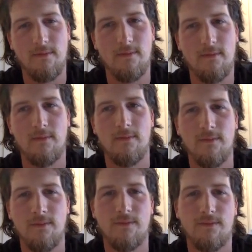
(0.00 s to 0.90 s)

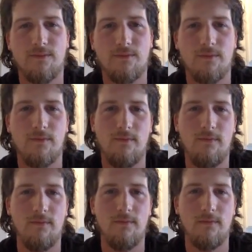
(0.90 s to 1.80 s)

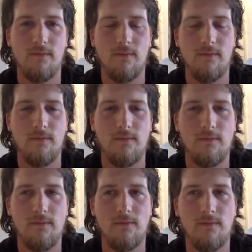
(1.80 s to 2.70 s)

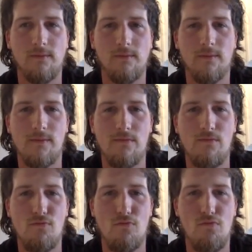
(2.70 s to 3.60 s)

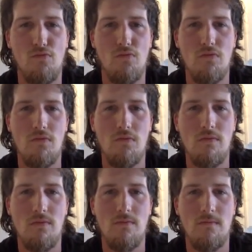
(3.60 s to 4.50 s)

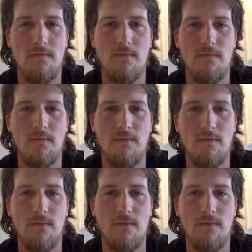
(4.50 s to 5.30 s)
(silent)